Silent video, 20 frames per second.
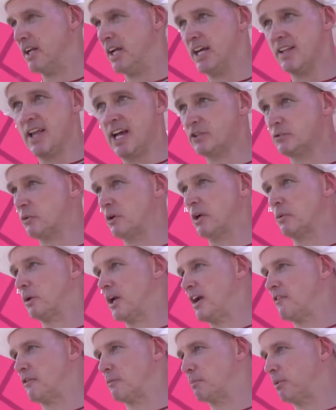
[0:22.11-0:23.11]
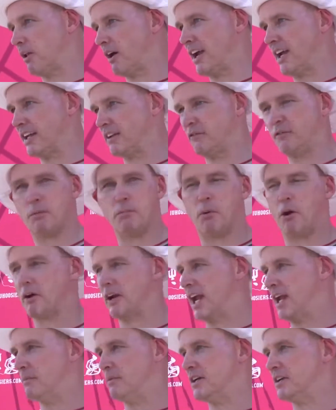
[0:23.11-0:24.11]
And that's really what every play in a football
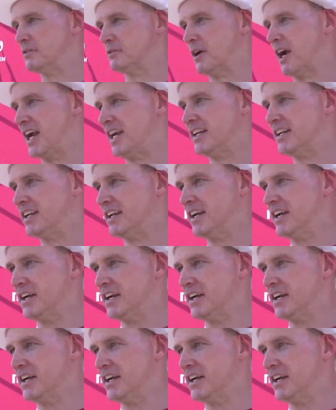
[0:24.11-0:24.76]
game is, right?